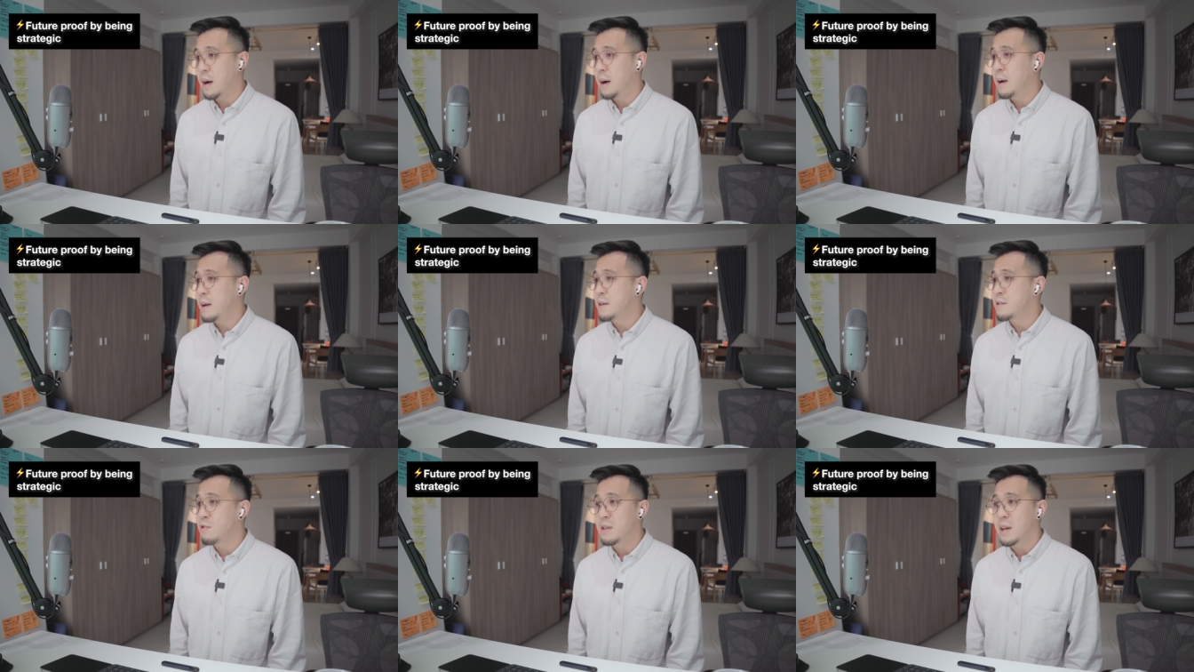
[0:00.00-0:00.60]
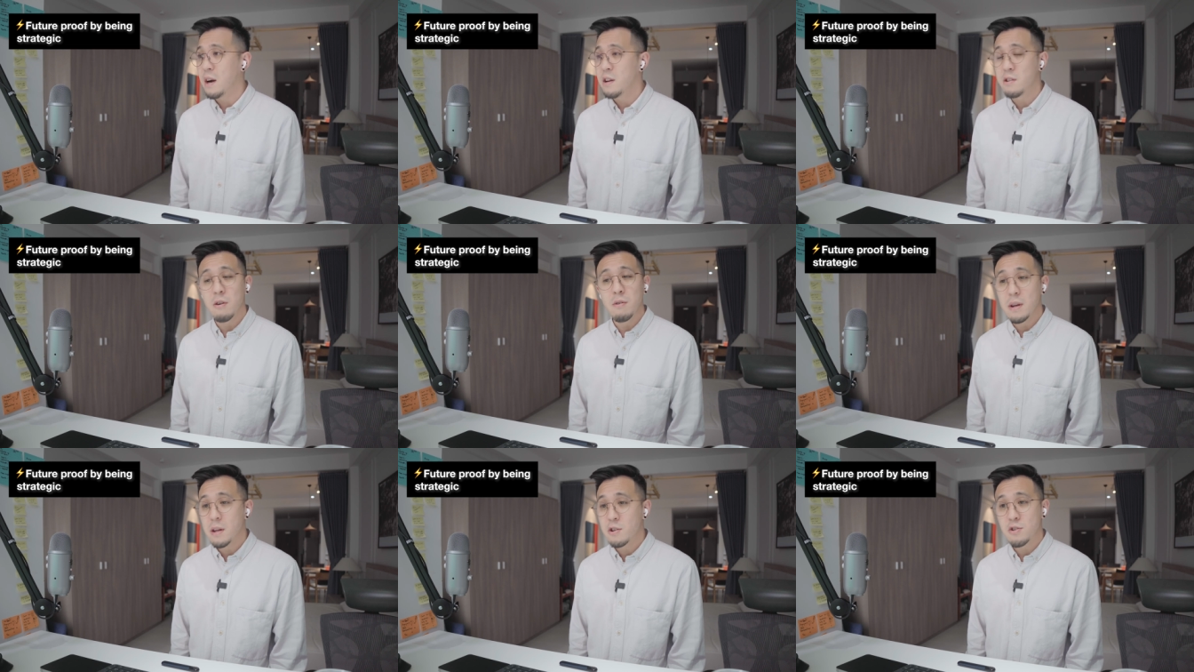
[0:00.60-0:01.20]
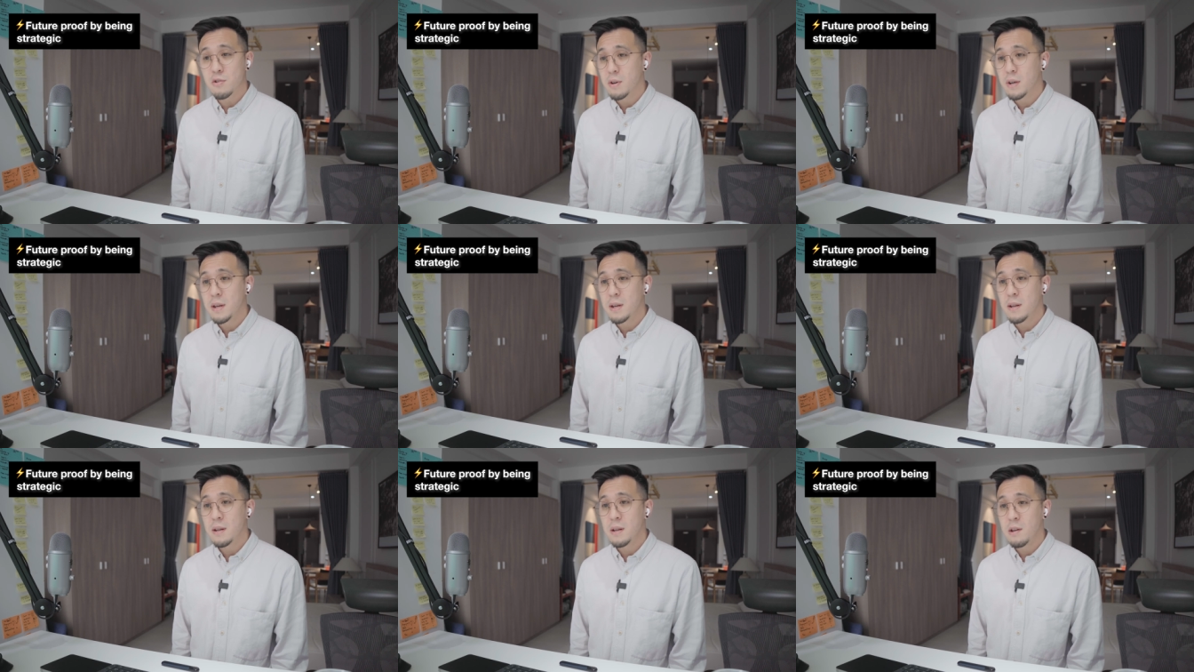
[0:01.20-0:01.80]
Uh, it's not that I don't
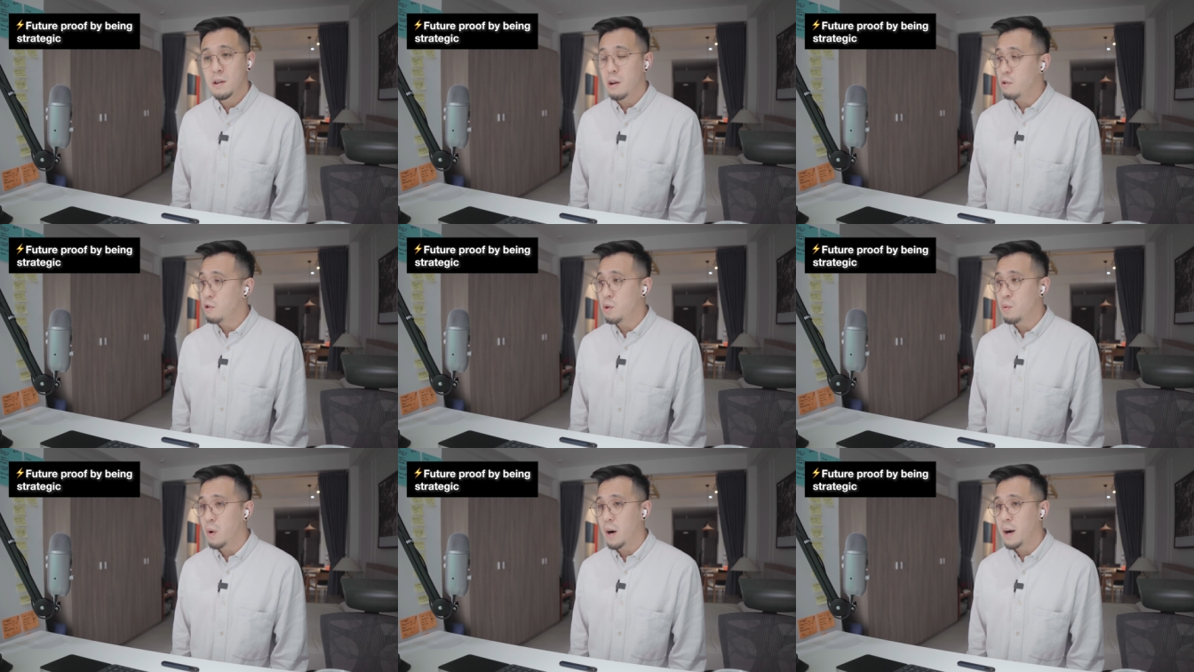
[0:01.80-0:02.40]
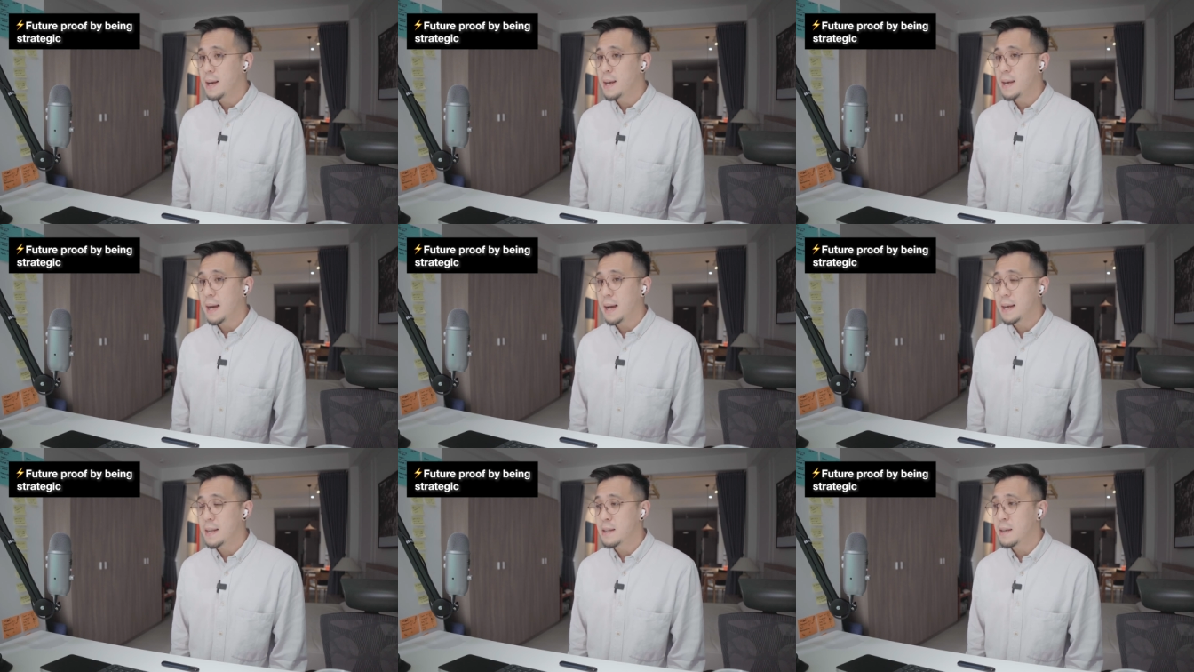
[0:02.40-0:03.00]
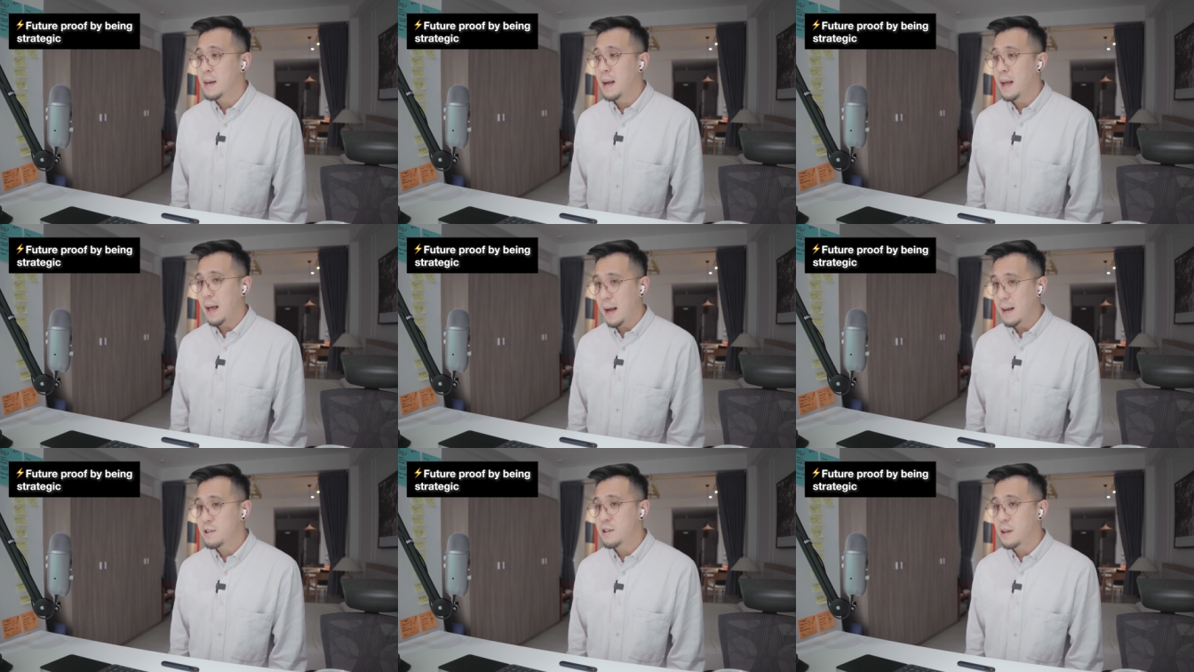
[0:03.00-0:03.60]
enjoy, you know, U I and
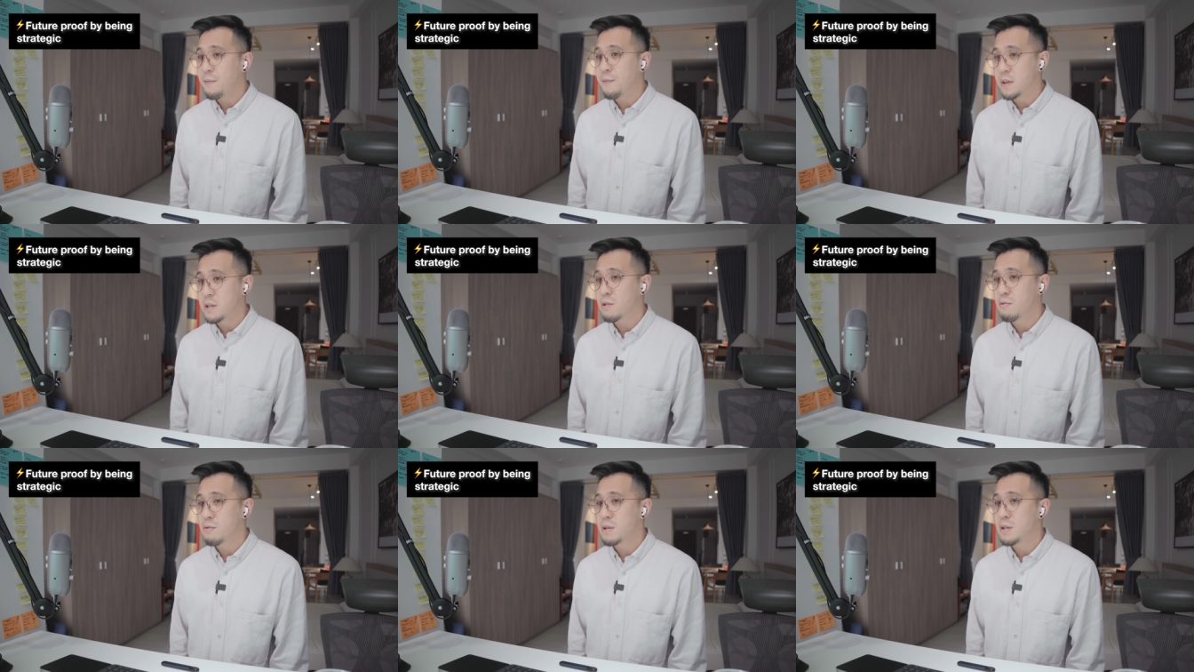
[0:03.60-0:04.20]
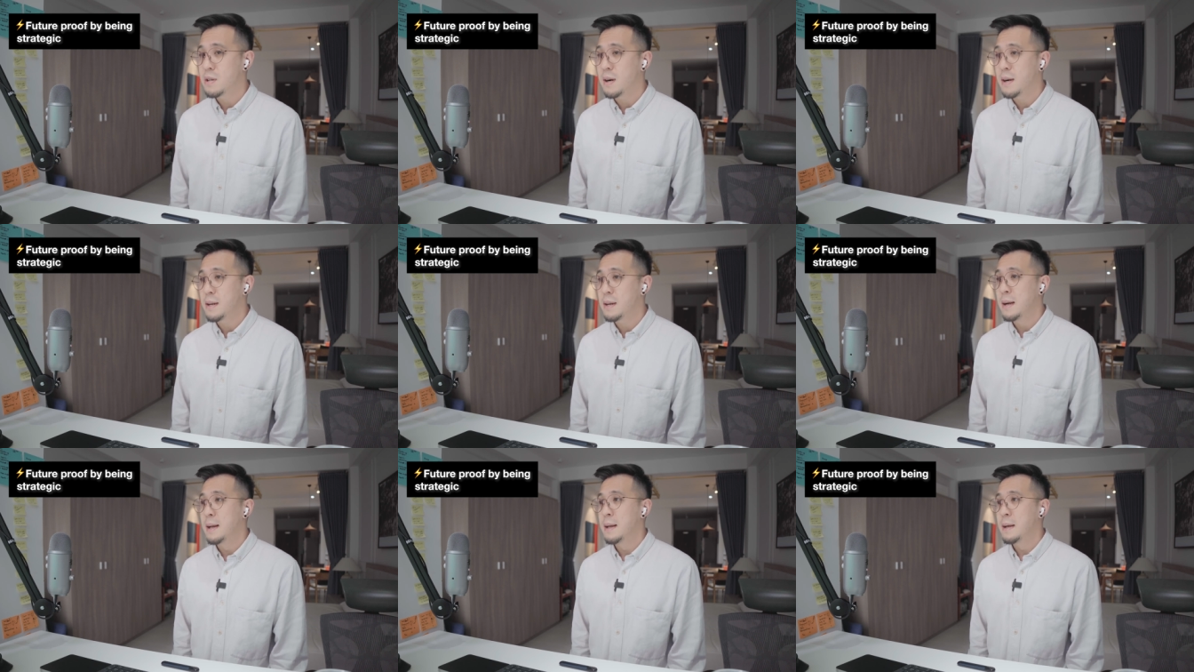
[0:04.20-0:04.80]
actually physical design,